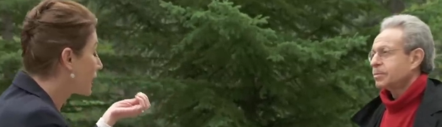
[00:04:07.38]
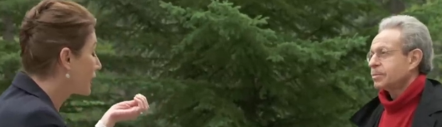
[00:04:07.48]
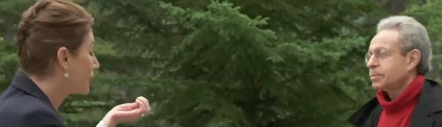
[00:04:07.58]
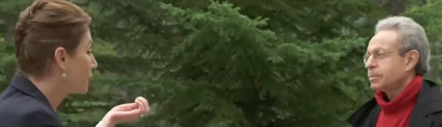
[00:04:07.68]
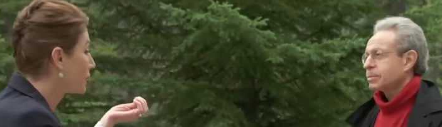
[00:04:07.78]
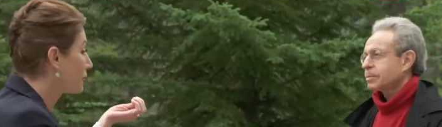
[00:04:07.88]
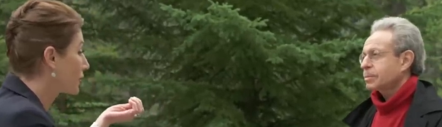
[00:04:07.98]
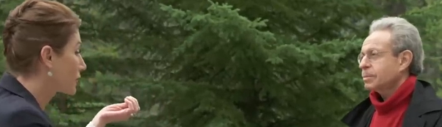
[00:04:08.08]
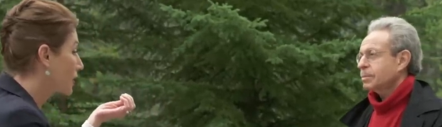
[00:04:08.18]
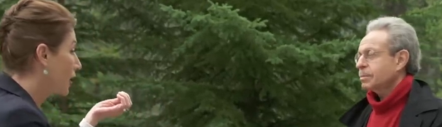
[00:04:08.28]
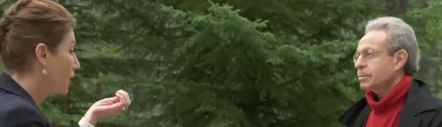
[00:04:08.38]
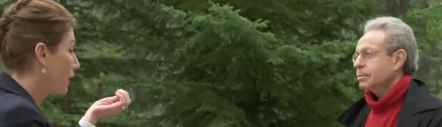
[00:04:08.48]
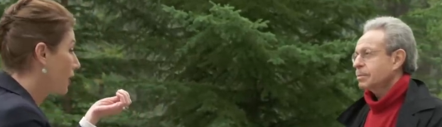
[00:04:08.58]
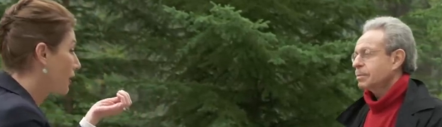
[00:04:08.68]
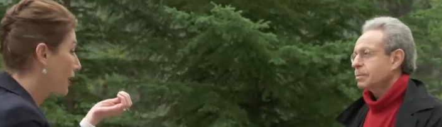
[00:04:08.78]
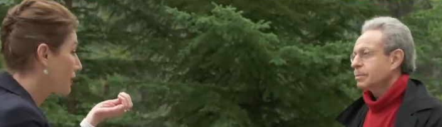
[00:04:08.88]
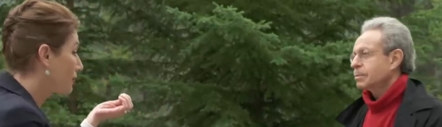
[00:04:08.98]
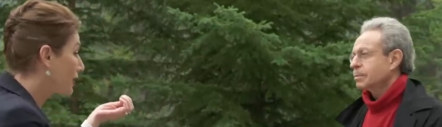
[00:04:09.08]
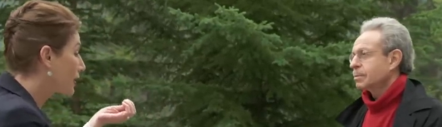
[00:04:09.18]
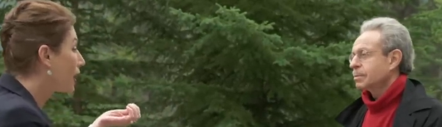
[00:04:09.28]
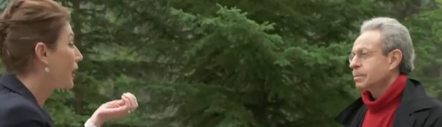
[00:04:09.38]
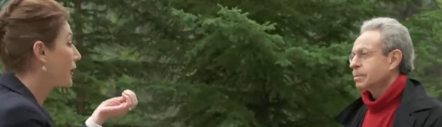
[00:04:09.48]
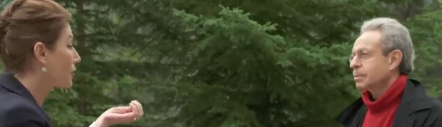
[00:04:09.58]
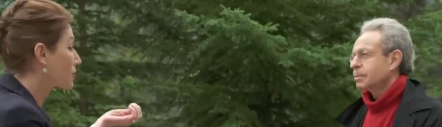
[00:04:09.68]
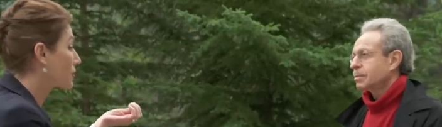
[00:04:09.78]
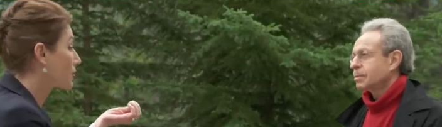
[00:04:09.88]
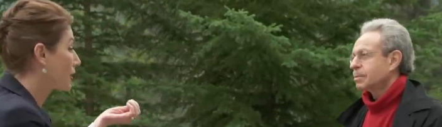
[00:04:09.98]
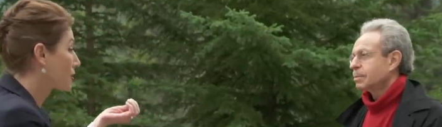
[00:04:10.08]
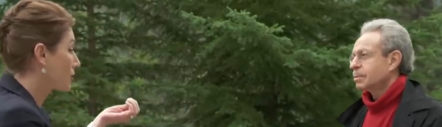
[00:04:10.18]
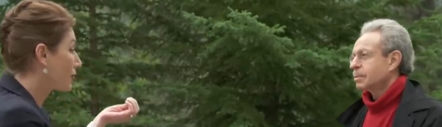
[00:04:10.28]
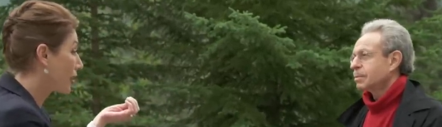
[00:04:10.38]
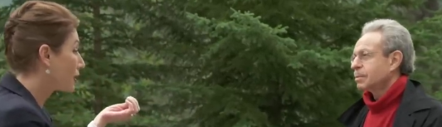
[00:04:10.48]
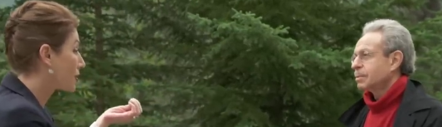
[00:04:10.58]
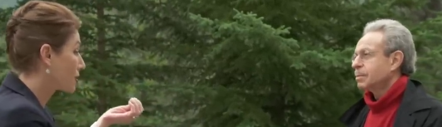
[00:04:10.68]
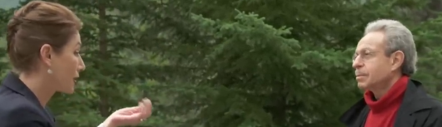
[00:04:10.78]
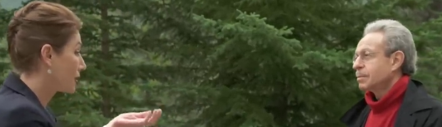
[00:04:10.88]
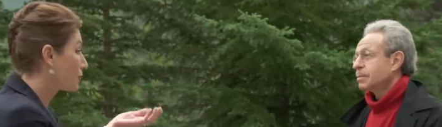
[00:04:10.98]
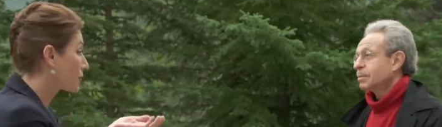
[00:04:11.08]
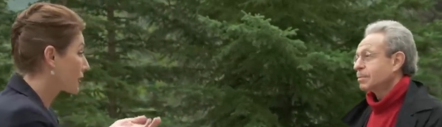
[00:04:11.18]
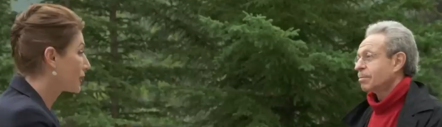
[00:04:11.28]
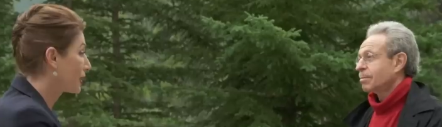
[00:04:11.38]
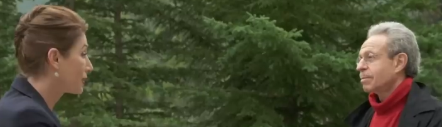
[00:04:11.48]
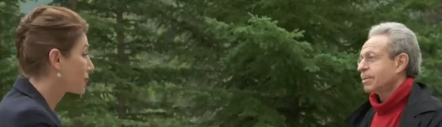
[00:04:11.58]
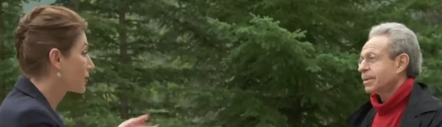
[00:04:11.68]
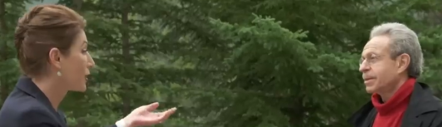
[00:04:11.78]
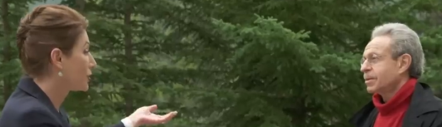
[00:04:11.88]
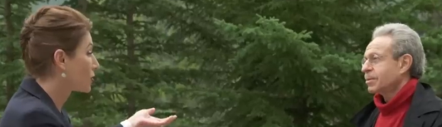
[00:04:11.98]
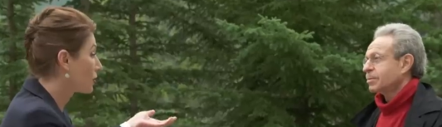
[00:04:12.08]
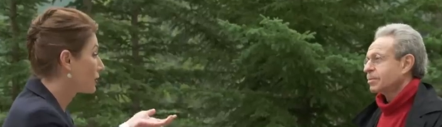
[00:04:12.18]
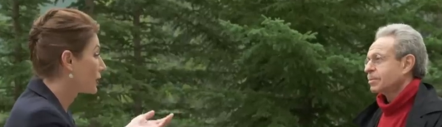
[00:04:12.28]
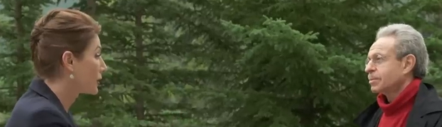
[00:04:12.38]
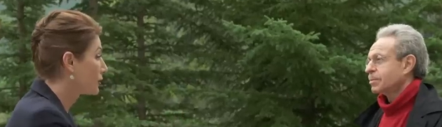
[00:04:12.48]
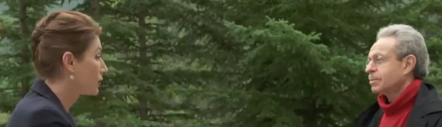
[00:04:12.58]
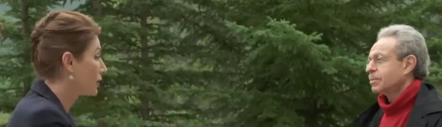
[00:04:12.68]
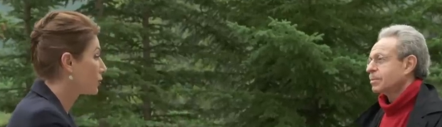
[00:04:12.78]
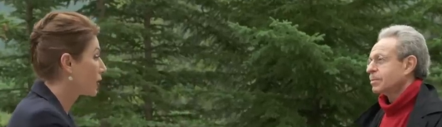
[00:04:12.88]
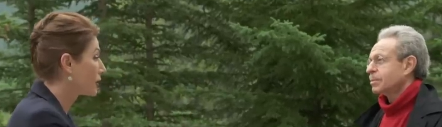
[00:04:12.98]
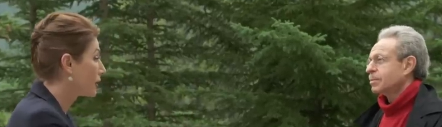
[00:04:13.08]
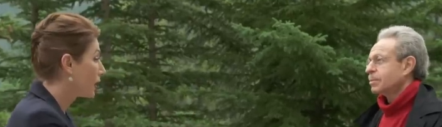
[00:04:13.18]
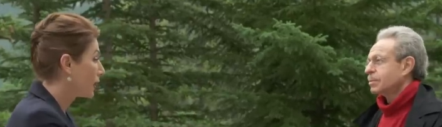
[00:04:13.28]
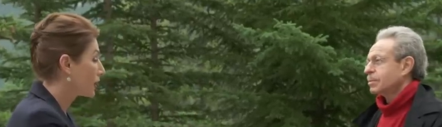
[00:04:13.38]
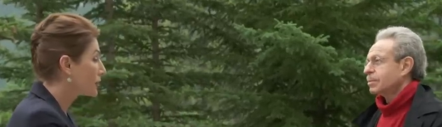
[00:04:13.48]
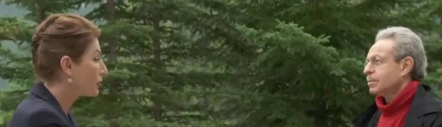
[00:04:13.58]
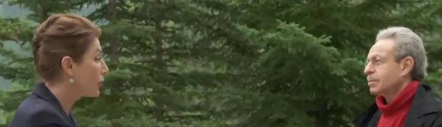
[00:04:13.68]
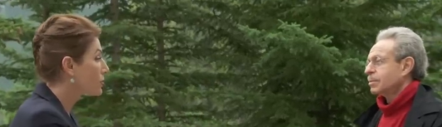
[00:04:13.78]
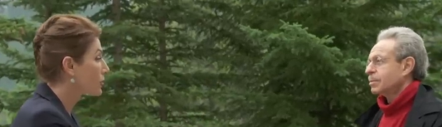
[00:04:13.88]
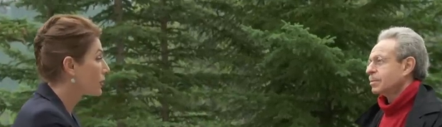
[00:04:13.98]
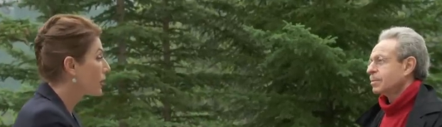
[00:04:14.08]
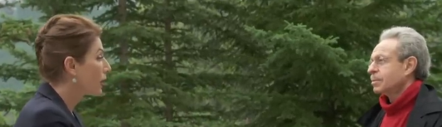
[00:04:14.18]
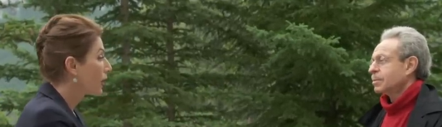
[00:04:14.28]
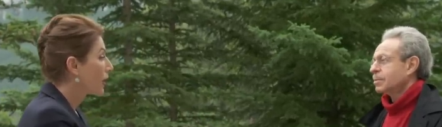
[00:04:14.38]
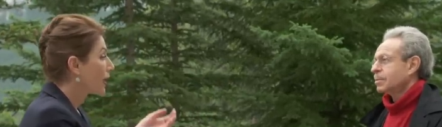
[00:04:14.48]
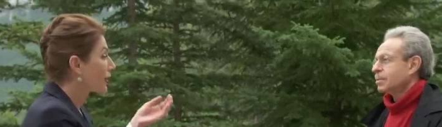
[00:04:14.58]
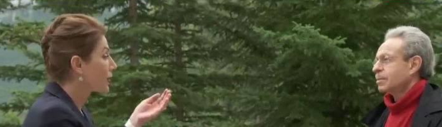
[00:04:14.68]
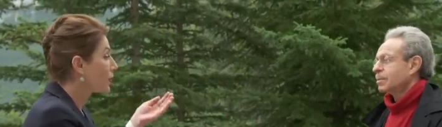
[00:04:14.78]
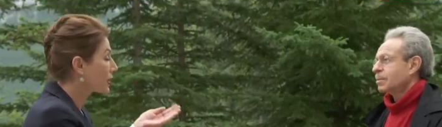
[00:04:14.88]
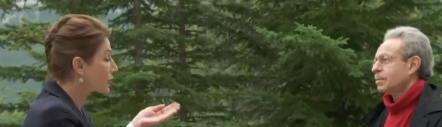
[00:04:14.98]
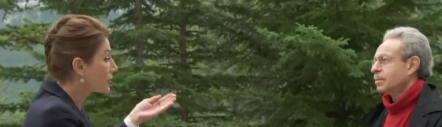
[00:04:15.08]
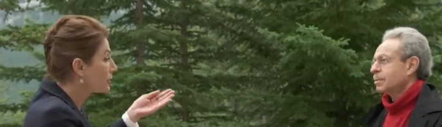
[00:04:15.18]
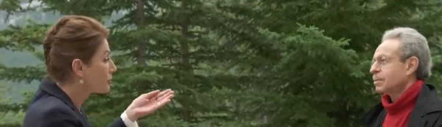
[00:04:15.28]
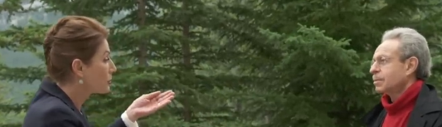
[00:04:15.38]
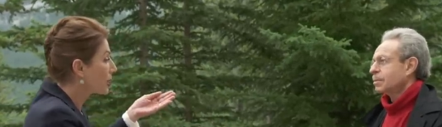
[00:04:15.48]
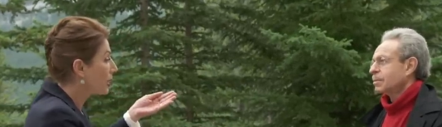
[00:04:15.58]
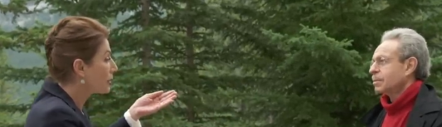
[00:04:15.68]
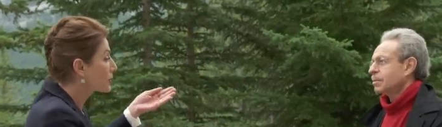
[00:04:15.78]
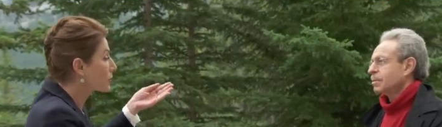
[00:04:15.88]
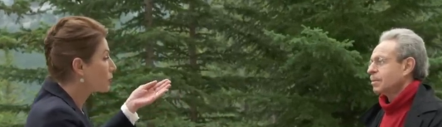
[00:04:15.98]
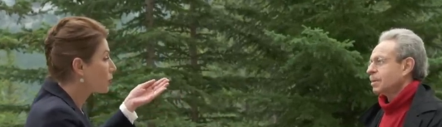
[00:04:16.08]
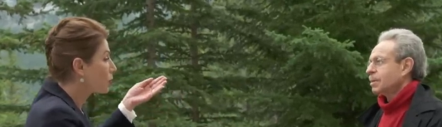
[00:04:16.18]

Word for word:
Speaker 1: tiny universe, had a very high concentration of energy and it was that energy that drove it in, into an explosion the question becomes